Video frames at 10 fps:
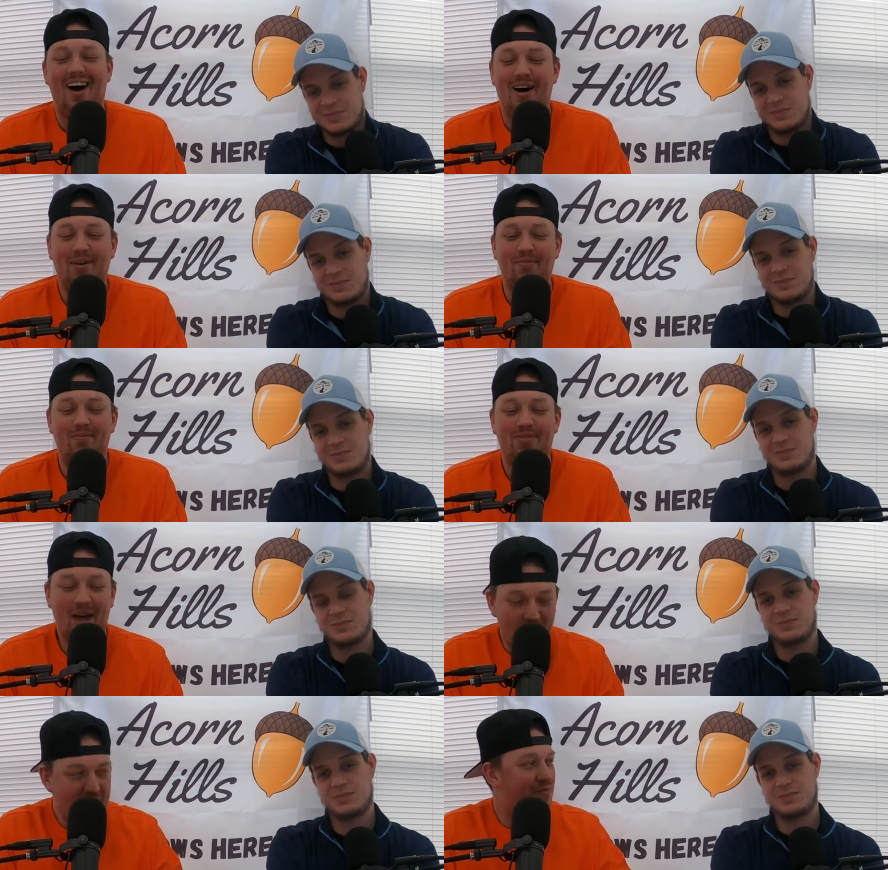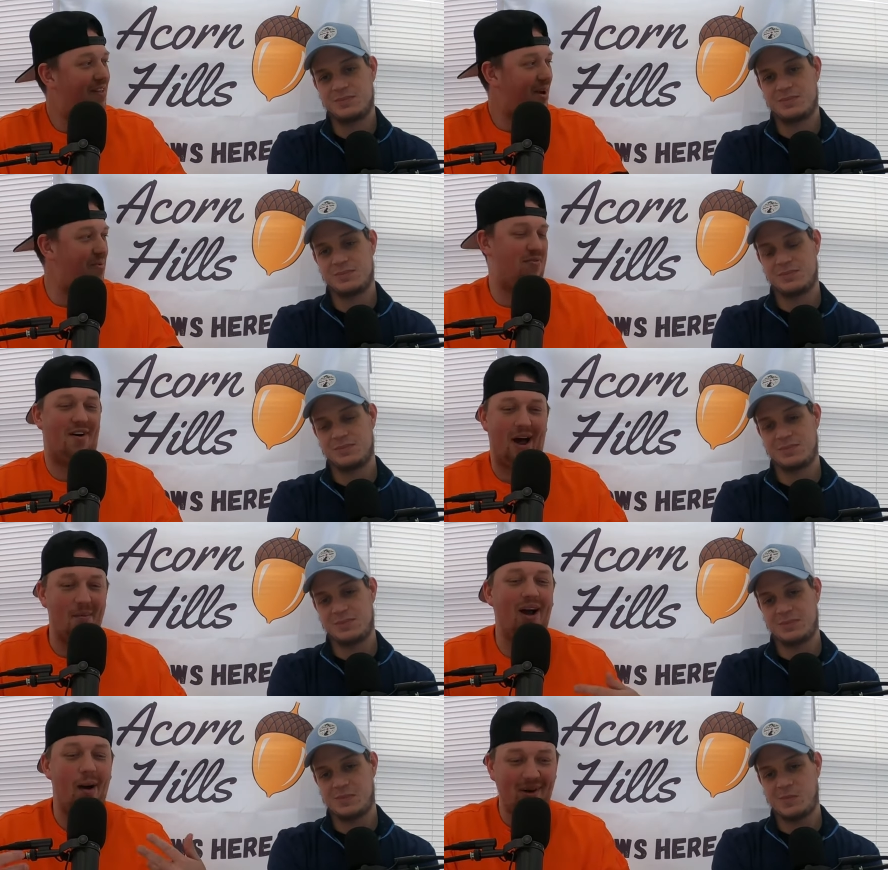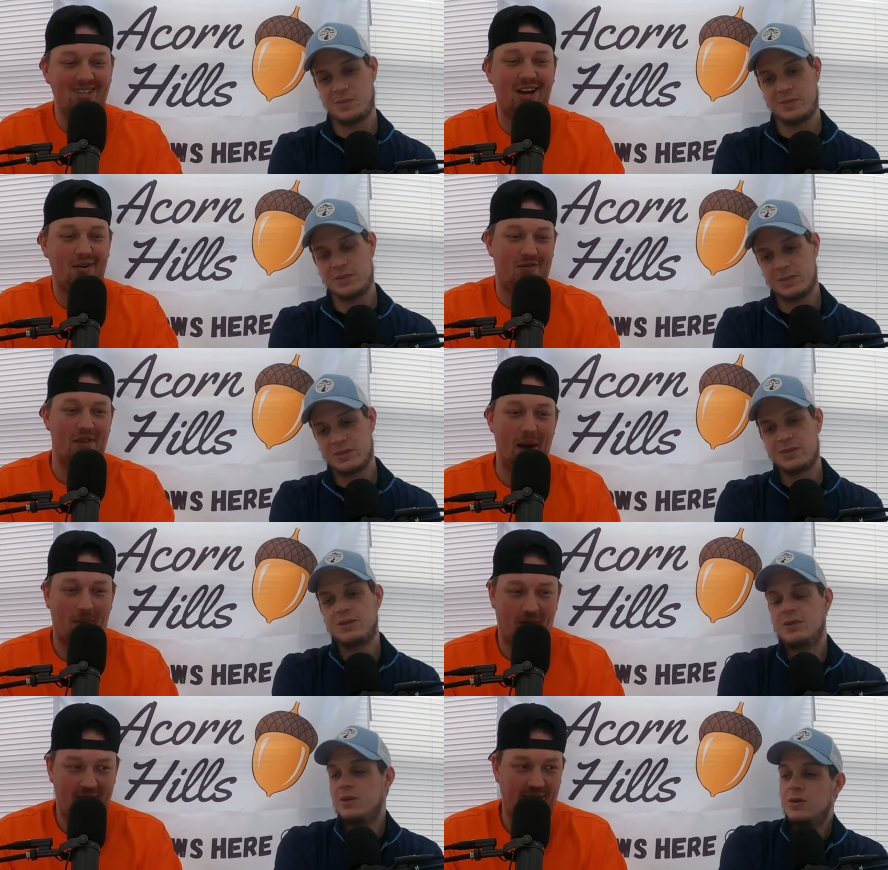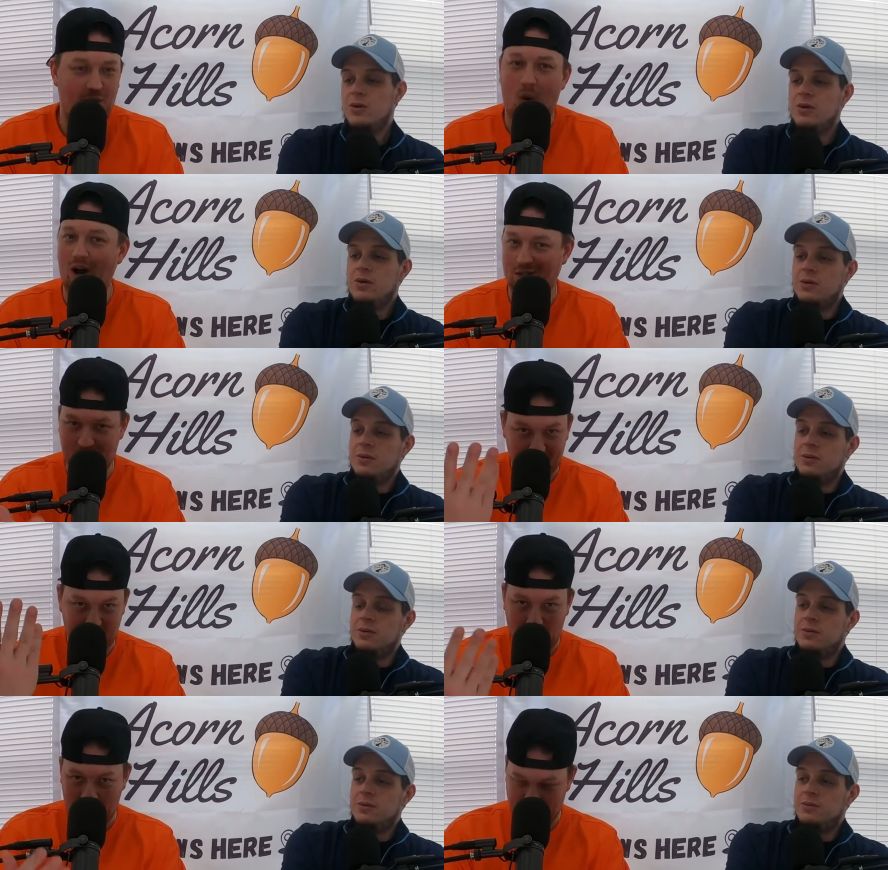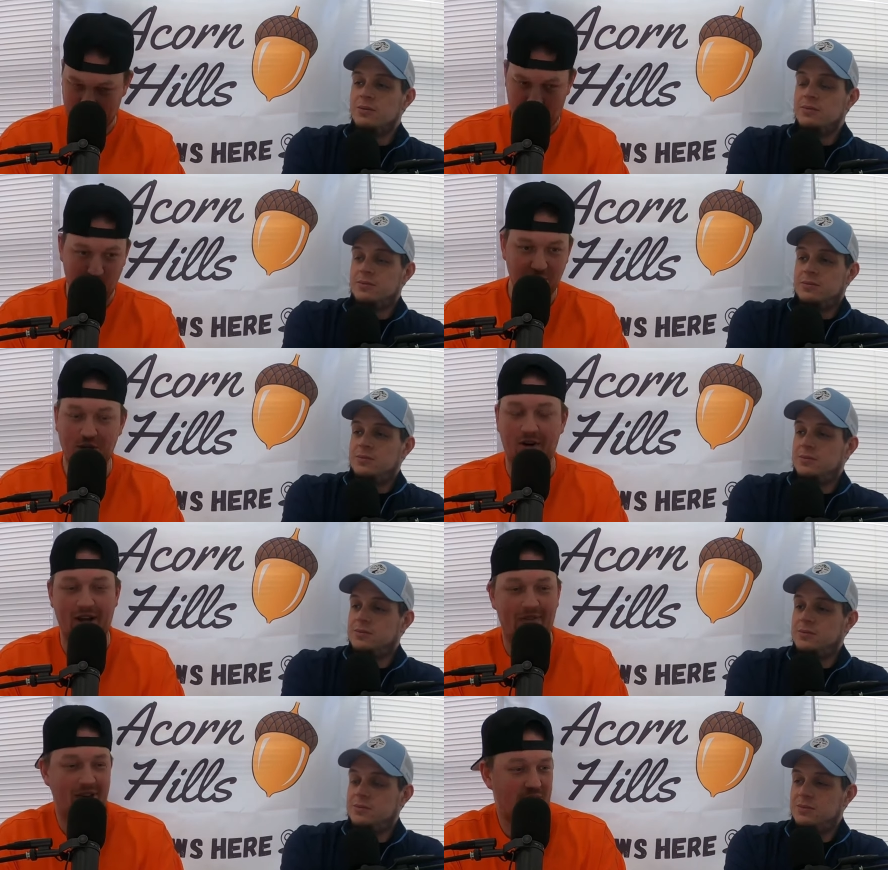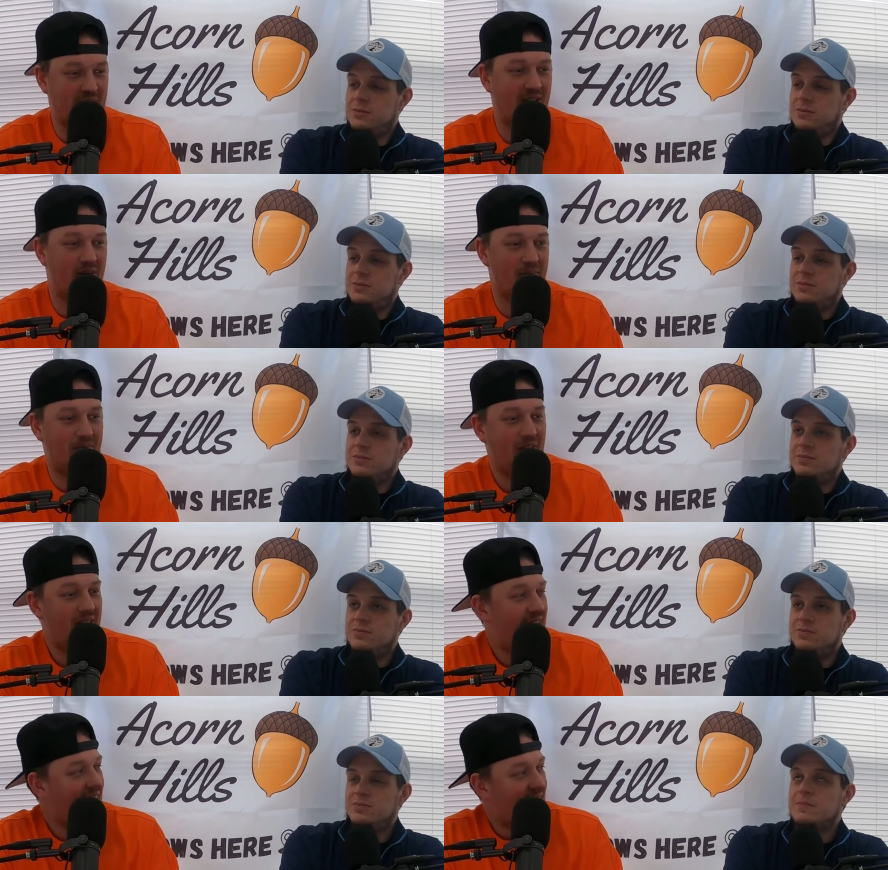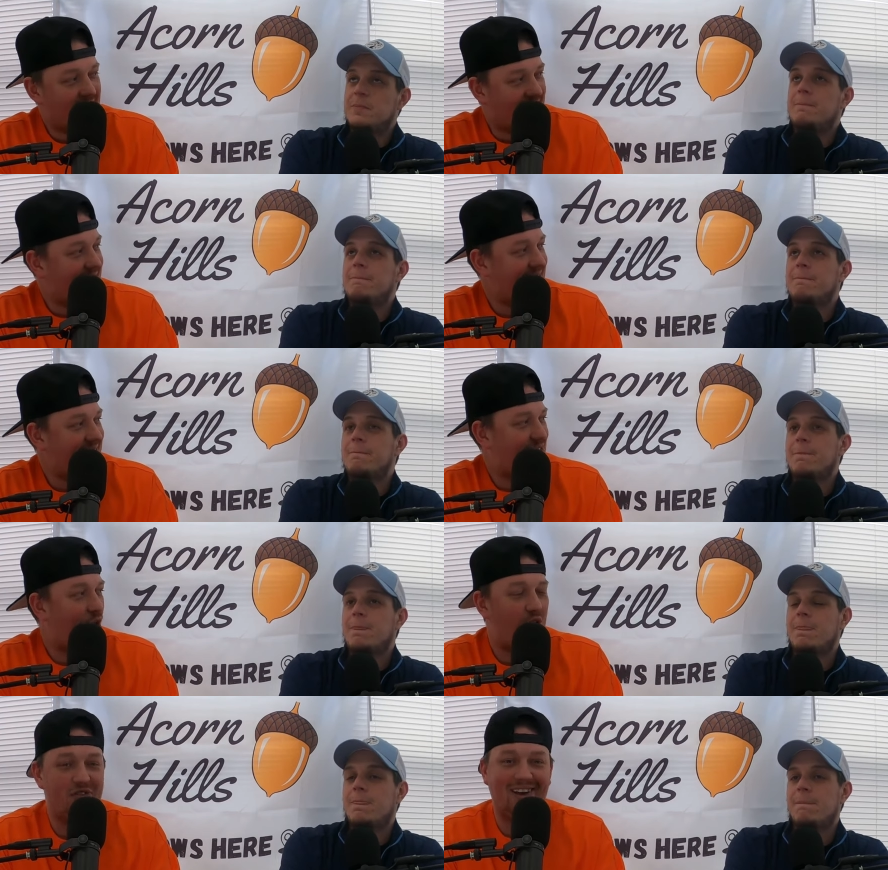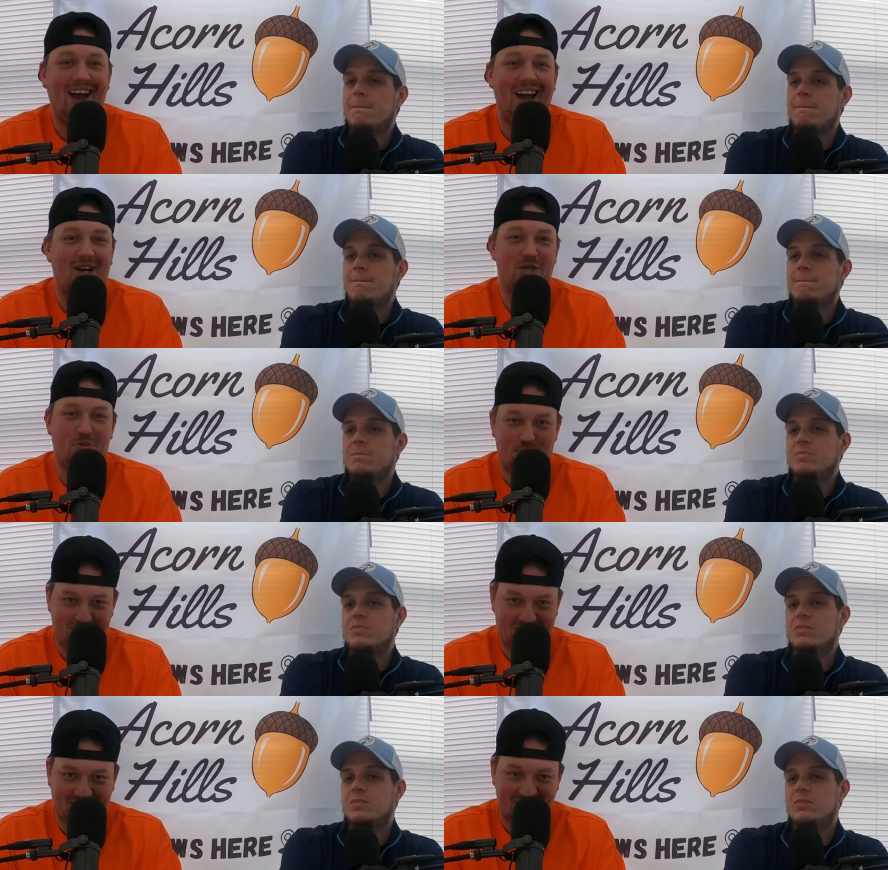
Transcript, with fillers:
Speaker 1: Um, that'll be that'll be fun. I'm I'm excited for that part. You're gonna watch. You get to watch the whole journey of us become golfing experts.